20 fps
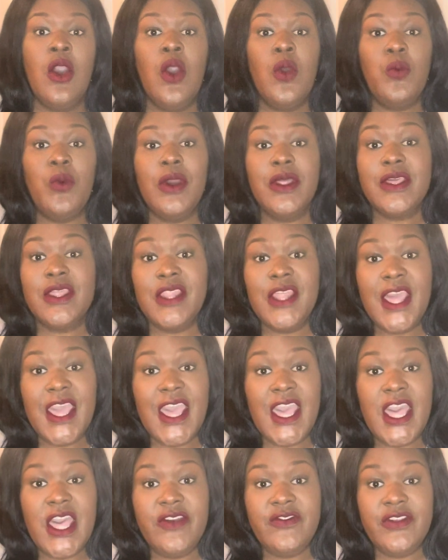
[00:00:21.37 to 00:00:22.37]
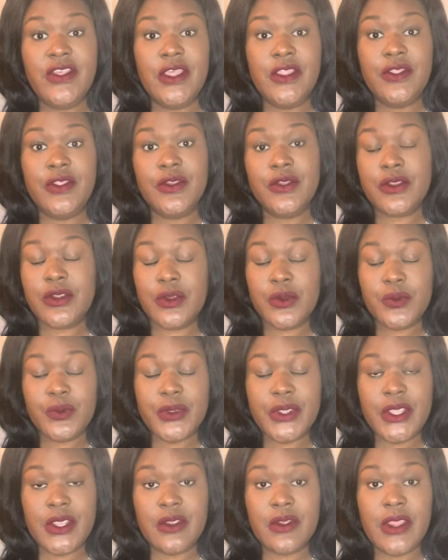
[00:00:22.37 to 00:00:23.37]
one could have in their
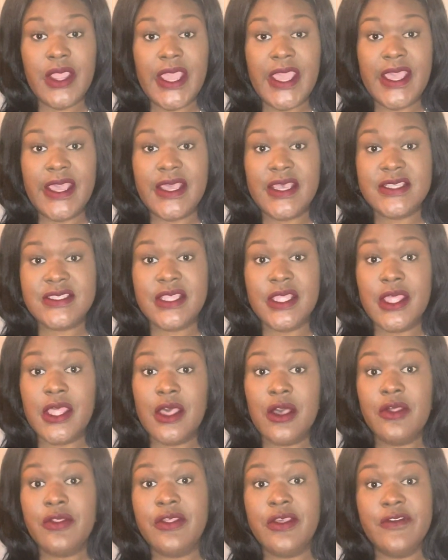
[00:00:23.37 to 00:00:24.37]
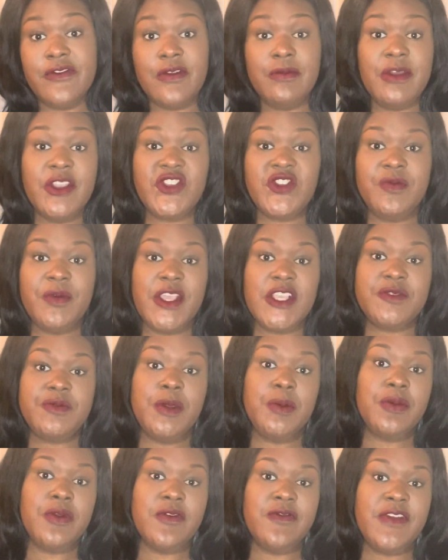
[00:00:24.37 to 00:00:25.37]
career as a health information
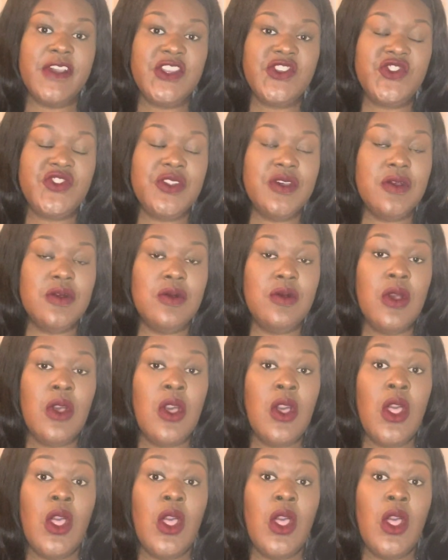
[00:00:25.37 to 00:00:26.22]
management professional